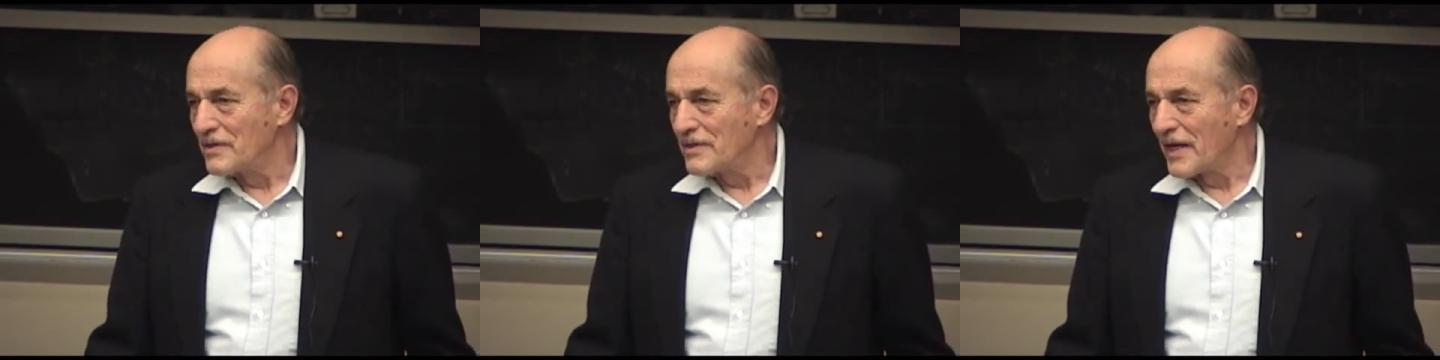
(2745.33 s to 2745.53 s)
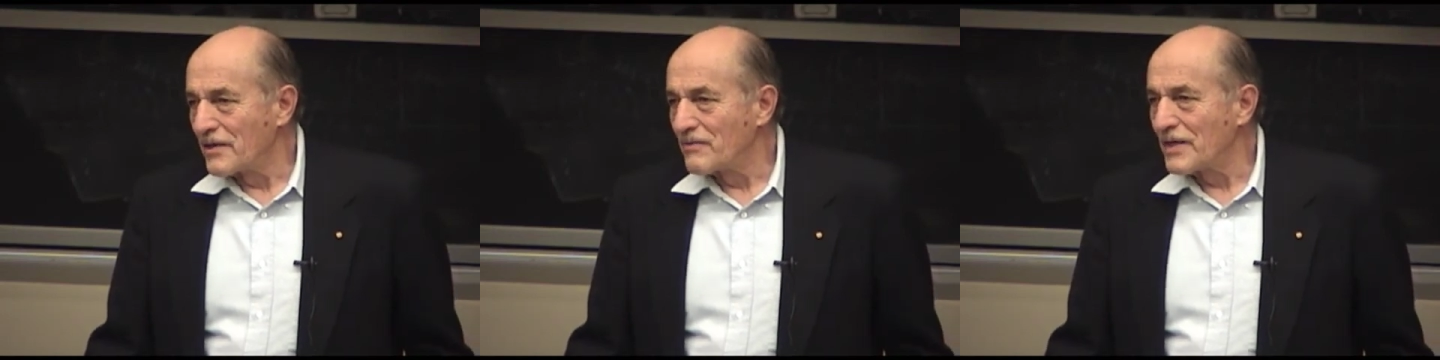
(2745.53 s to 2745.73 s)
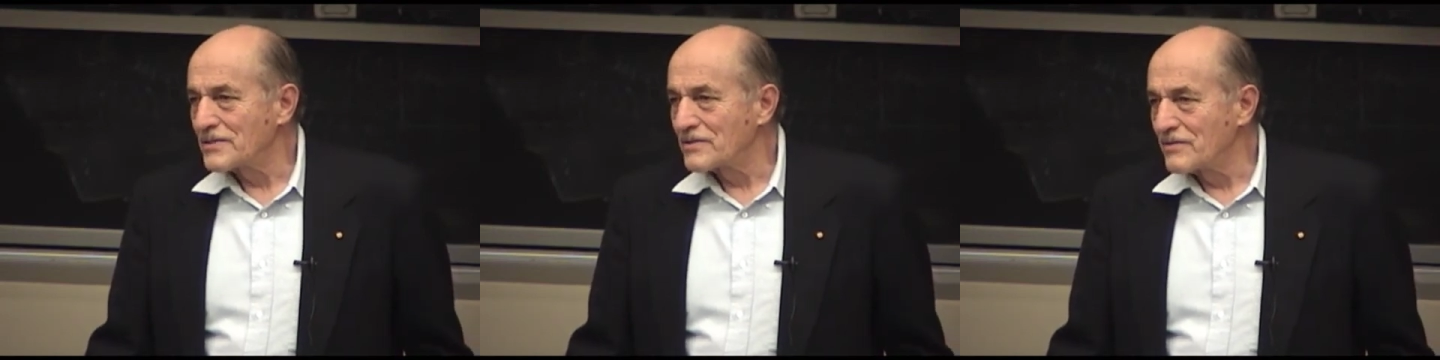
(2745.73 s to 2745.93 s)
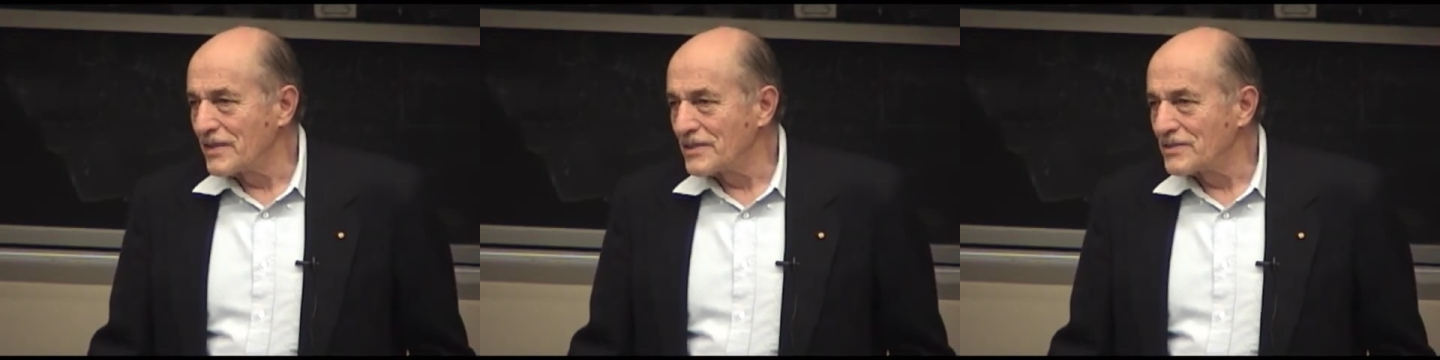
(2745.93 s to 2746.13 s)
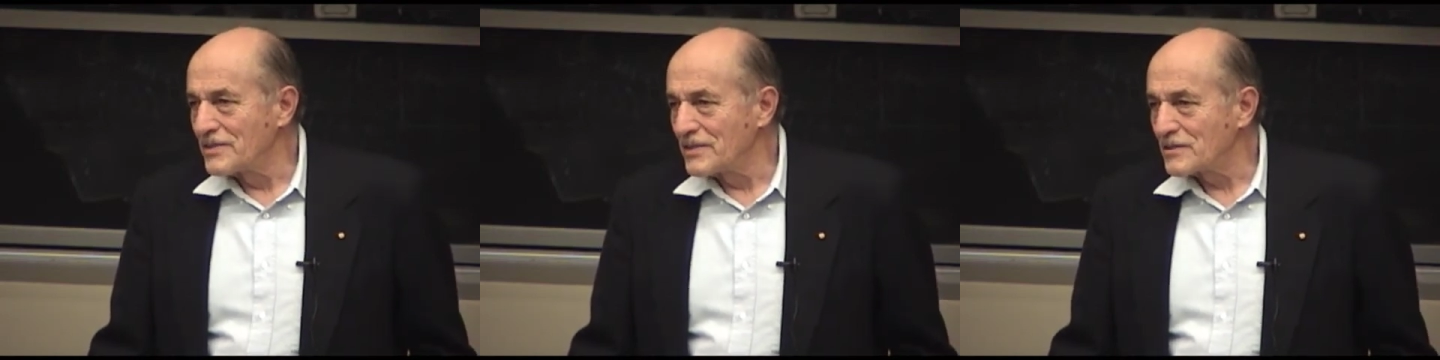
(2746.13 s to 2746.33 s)
that
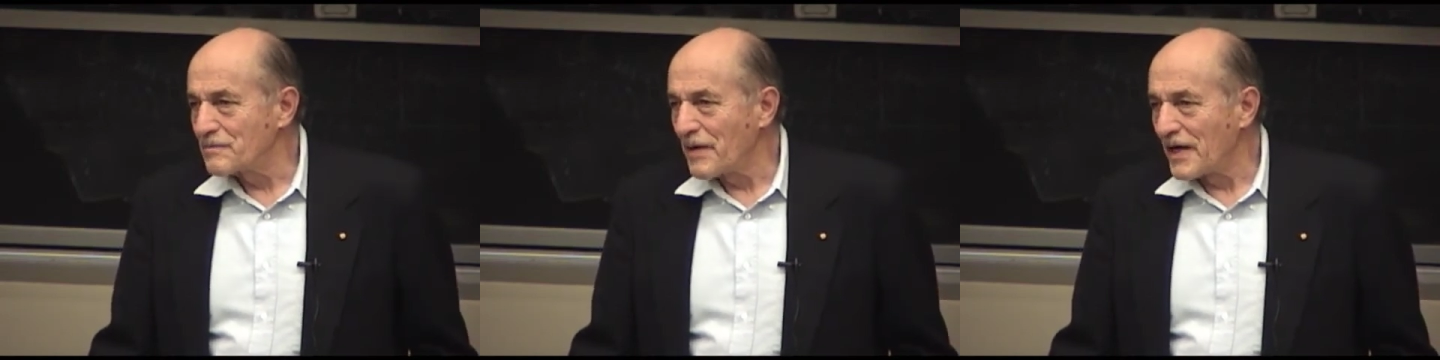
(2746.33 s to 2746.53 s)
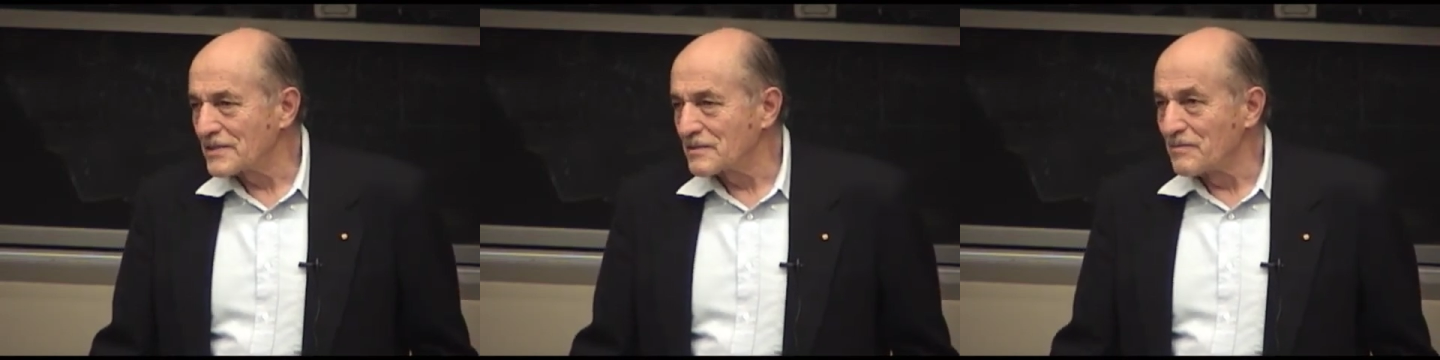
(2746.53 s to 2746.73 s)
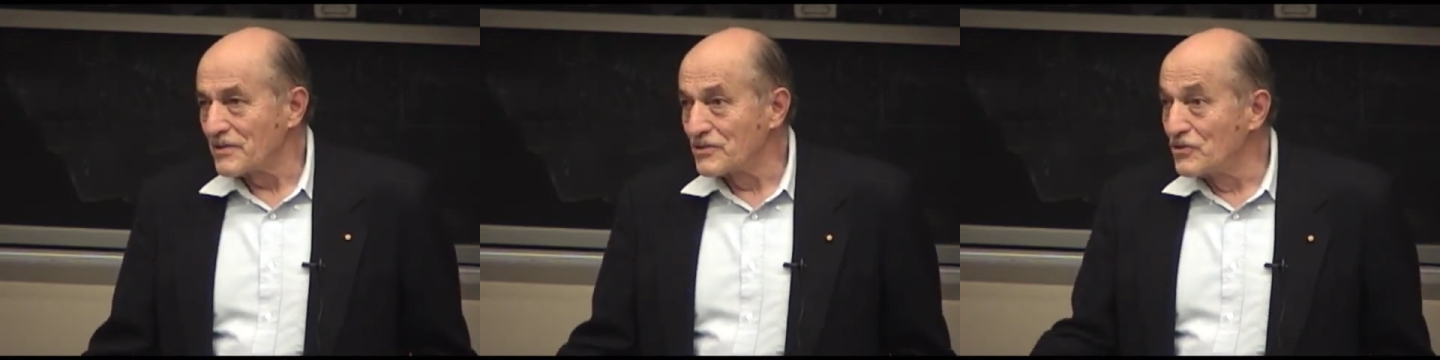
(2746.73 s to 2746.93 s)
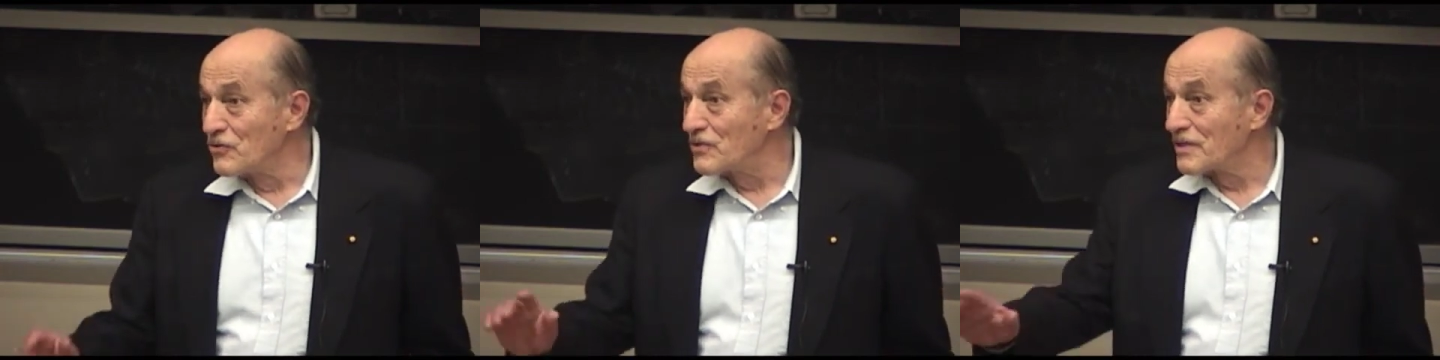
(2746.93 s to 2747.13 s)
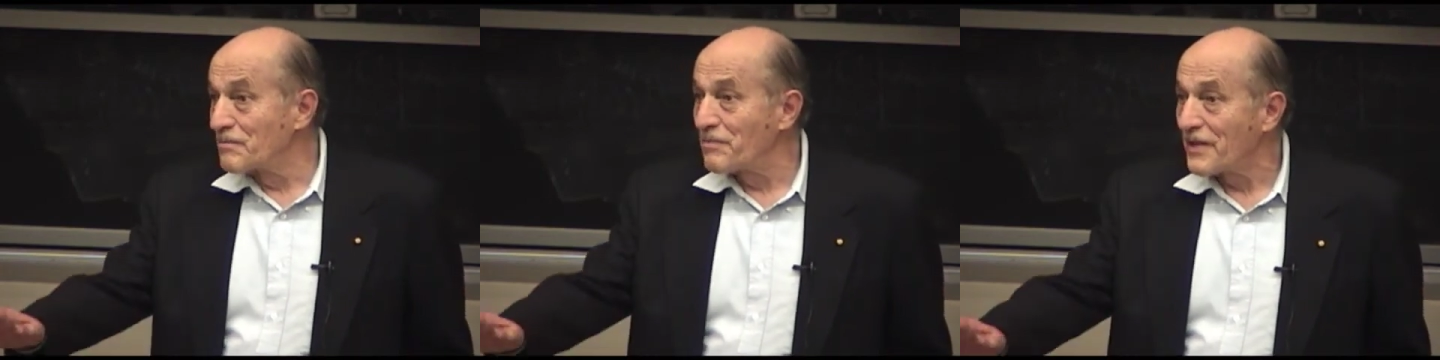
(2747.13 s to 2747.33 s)
restoration is possible.
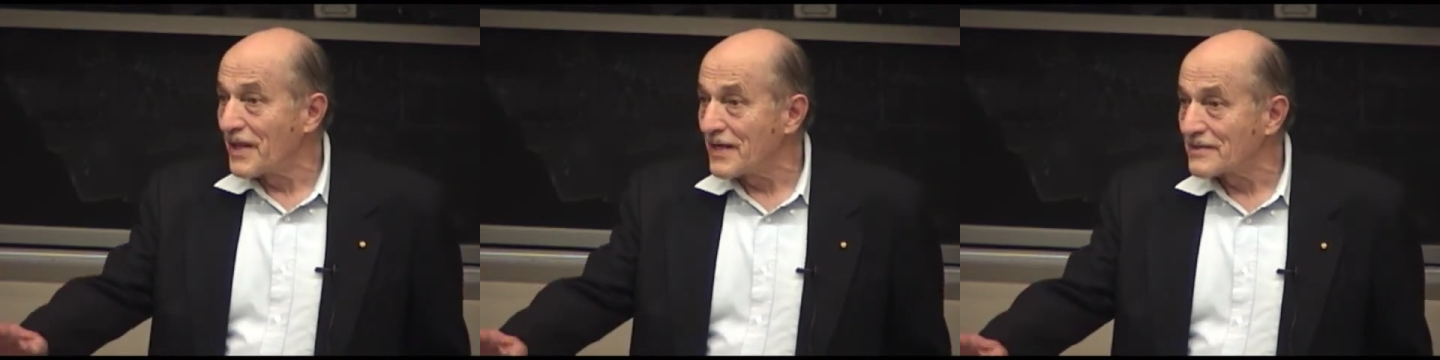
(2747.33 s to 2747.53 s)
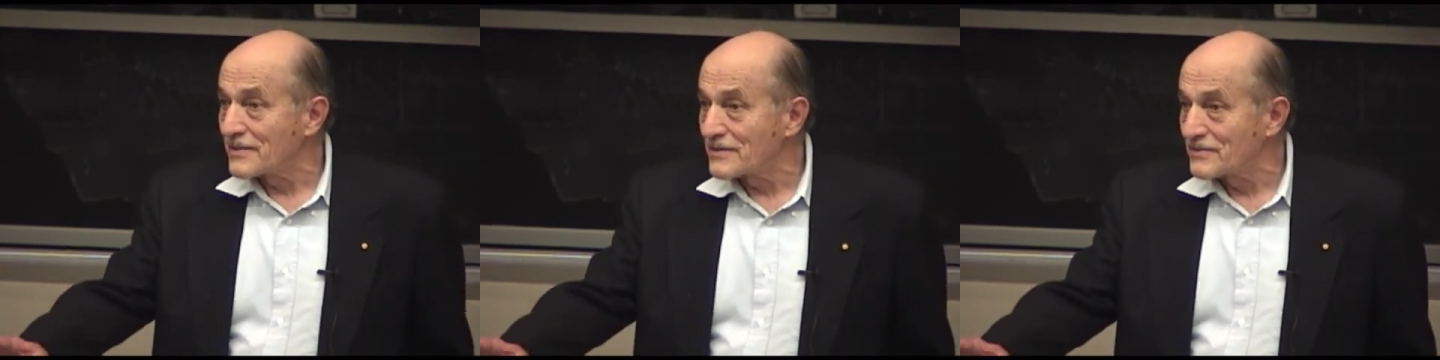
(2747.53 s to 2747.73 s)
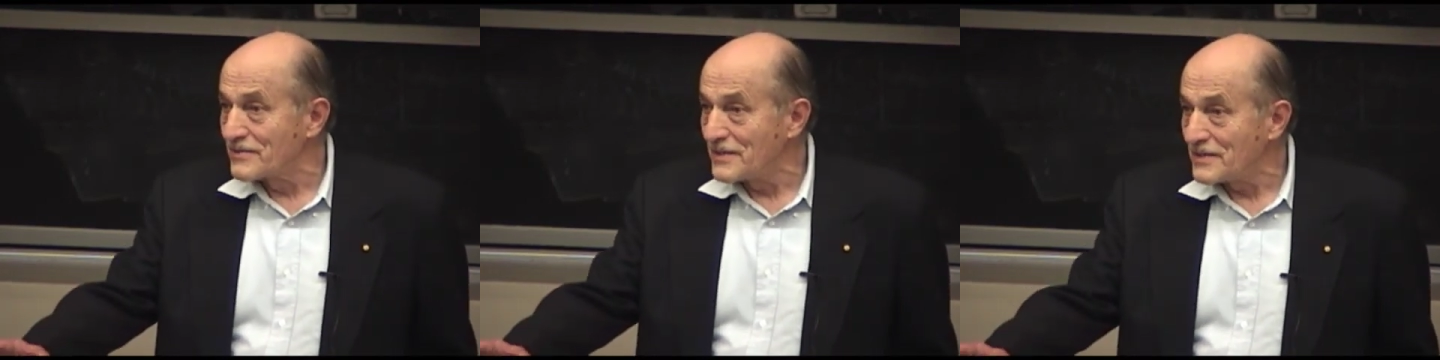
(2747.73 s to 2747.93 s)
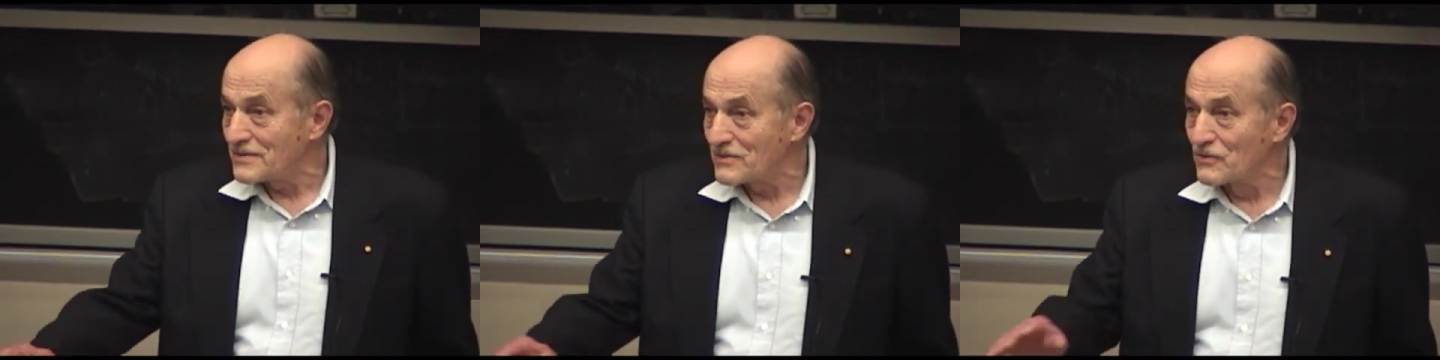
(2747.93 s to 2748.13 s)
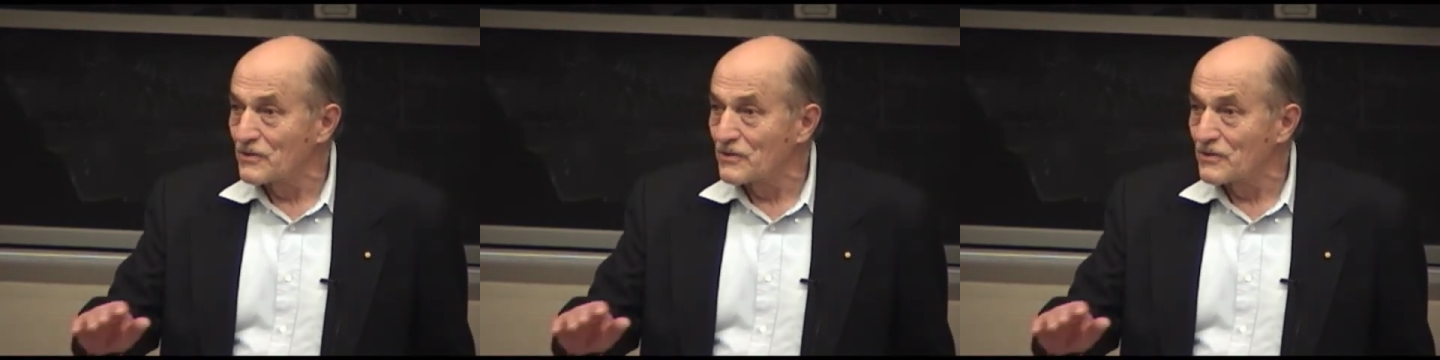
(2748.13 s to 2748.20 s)
You can plant the trees.